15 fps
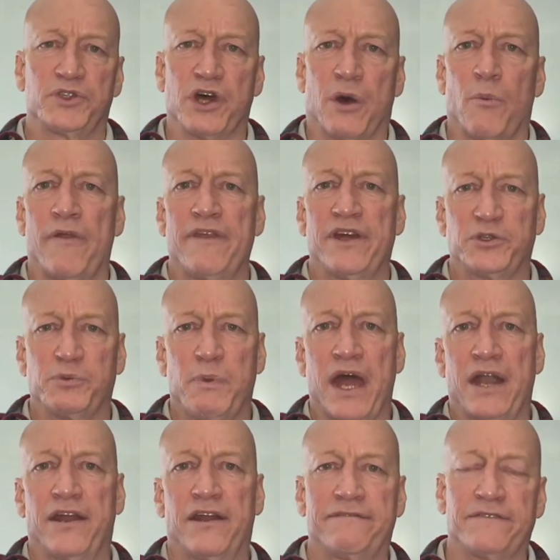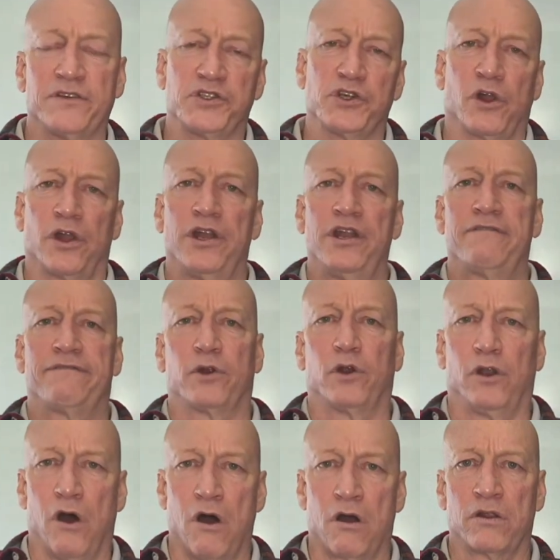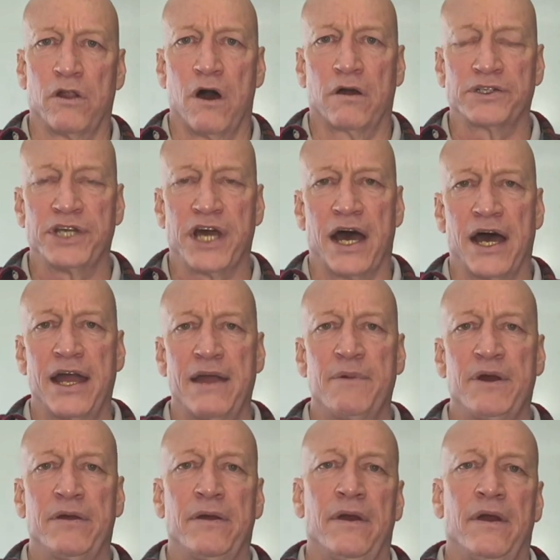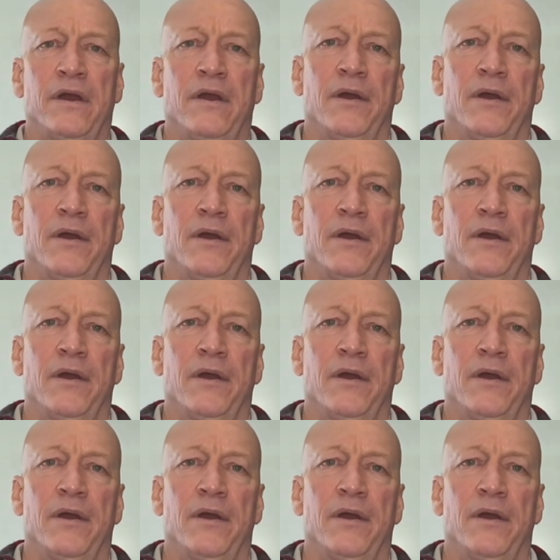someone that's been in a facility for a long, long time.